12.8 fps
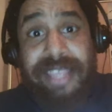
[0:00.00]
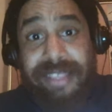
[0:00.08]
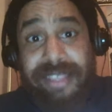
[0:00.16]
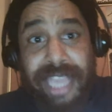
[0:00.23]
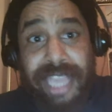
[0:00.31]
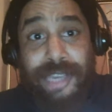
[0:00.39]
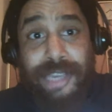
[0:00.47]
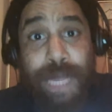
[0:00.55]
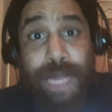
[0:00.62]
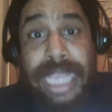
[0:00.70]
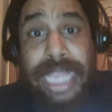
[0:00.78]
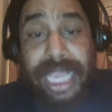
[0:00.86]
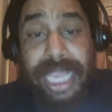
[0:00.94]
like
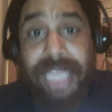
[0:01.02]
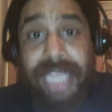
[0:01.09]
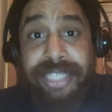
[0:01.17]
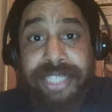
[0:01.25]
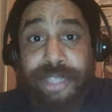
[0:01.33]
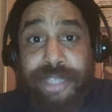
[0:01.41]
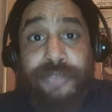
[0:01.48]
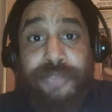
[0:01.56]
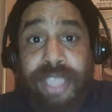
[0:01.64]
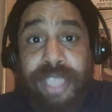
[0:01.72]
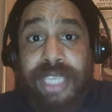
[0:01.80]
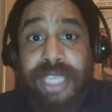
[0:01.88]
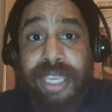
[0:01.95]
created
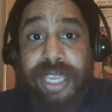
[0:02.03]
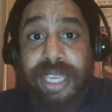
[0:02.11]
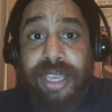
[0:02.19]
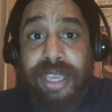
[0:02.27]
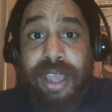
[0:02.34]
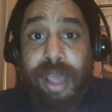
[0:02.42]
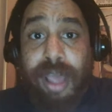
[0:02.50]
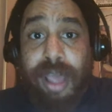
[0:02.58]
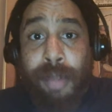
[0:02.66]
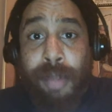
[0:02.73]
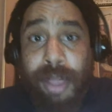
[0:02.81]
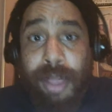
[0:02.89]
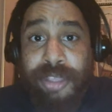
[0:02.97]
division
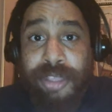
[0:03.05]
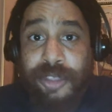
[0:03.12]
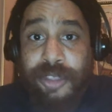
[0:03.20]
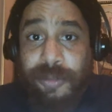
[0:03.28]
amongst